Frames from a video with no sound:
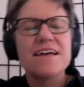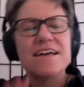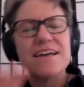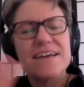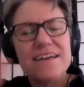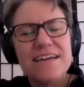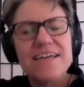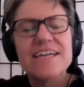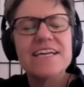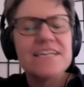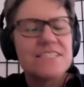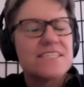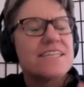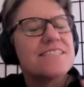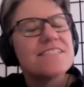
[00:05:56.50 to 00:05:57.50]

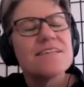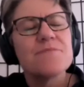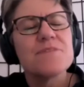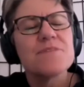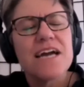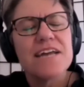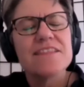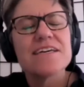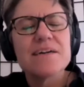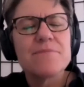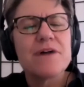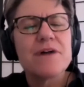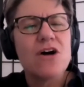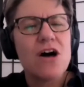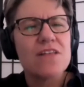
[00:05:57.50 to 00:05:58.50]
it's something I think about
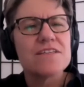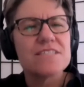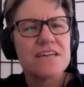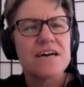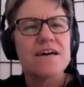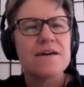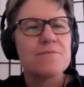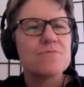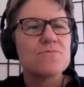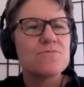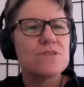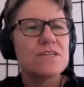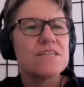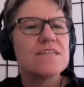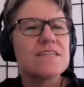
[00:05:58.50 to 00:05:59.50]
all the time.
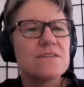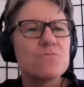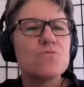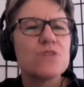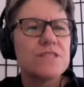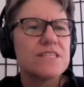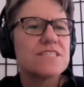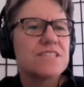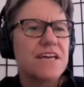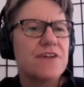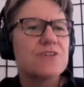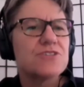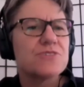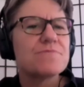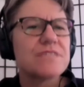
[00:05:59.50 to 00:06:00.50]
Would this
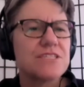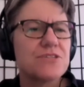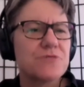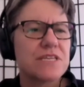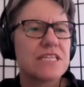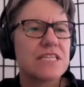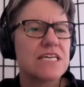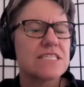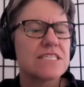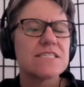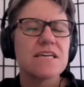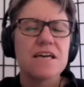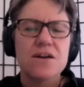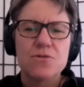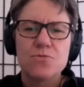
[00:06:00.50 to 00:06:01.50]
character be doing this?
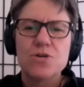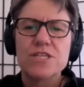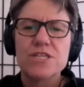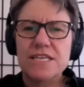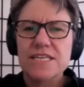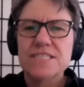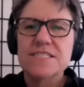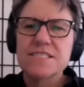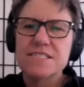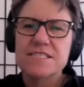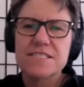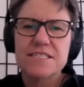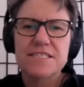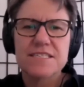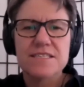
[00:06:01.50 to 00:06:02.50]
Would
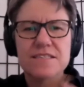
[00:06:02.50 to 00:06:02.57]
this,